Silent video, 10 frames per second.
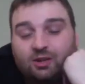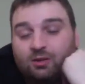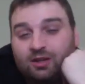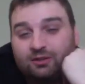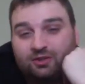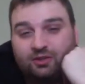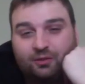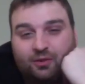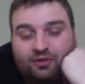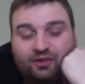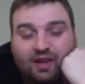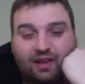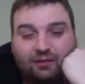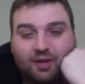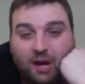what? Just for the
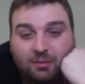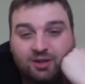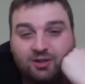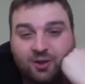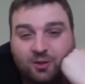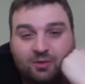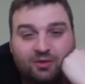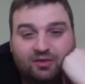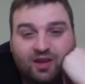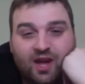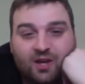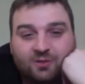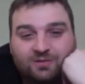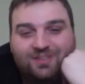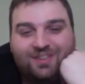sake of it, I'm going to go with
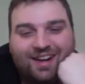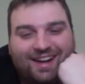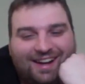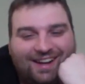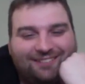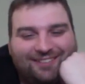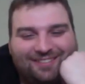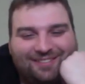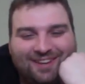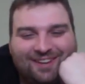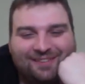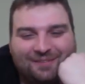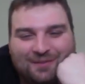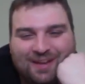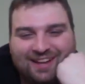Seattle. Just because of
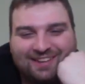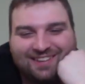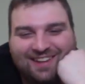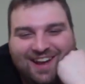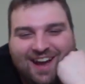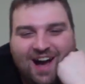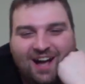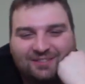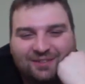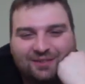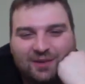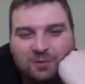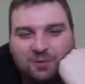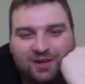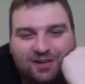the fact I just
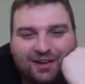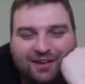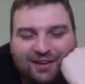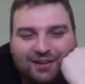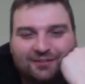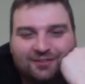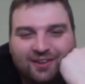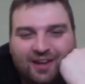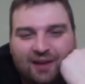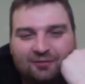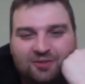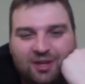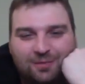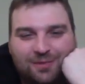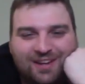don't want to have
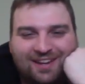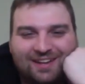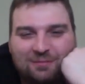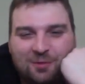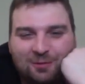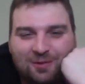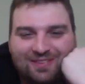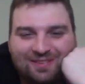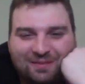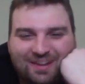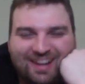JP get more wins than me.